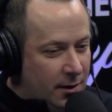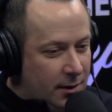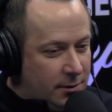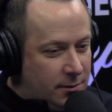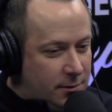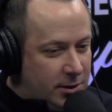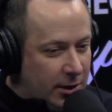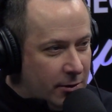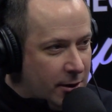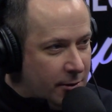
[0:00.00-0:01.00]
a
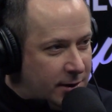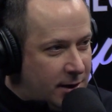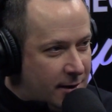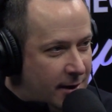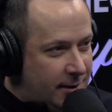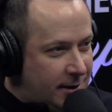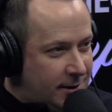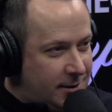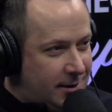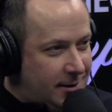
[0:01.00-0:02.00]
Jellicoe, Kentucky and Tennessee?